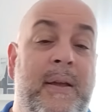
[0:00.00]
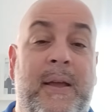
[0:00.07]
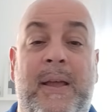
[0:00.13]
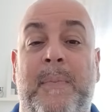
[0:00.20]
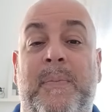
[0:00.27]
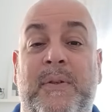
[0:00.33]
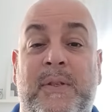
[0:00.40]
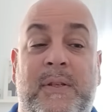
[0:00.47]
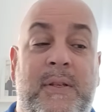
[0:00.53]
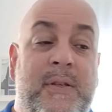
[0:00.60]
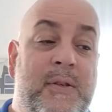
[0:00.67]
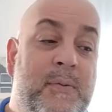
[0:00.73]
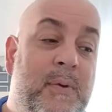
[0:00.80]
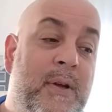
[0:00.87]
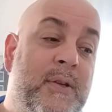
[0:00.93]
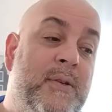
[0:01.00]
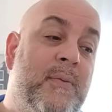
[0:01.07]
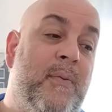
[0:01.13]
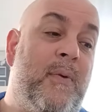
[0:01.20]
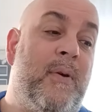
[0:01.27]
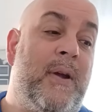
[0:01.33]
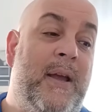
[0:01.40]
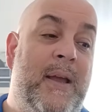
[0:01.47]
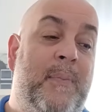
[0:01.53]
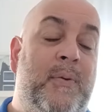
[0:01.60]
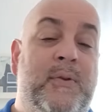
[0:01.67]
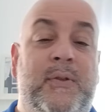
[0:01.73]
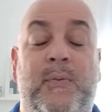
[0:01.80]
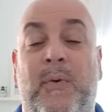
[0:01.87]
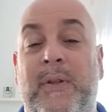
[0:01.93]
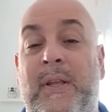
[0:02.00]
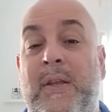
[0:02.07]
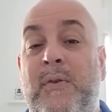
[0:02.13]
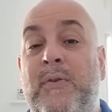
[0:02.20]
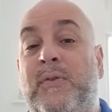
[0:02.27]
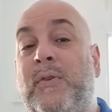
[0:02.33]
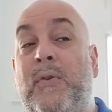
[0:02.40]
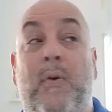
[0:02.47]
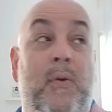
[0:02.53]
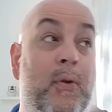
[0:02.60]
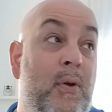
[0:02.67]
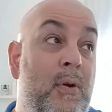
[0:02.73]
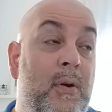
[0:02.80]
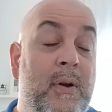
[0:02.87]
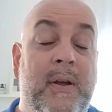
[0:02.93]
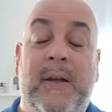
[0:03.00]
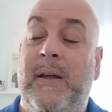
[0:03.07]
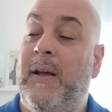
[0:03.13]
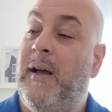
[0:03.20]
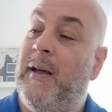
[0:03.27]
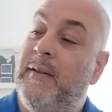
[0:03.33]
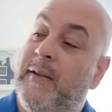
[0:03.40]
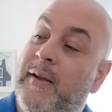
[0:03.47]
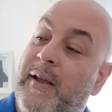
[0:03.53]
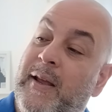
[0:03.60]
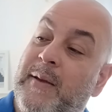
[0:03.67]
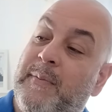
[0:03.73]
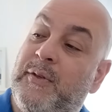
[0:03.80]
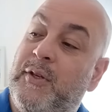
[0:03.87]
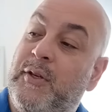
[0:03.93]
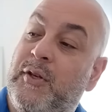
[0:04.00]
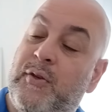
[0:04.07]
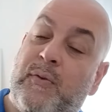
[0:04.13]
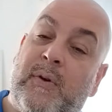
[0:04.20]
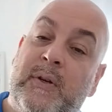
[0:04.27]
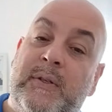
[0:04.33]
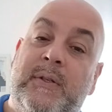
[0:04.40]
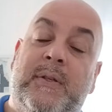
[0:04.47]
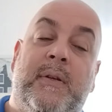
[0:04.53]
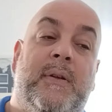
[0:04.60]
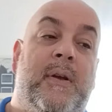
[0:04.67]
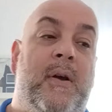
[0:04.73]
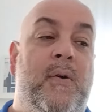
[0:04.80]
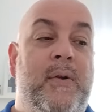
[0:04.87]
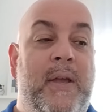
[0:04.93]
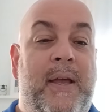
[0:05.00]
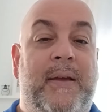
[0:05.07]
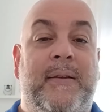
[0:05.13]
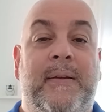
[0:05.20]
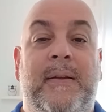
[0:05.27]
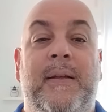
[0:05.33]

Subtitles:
Ape is a situation where Ape was what they used to go long on their AMC shorts. Okay.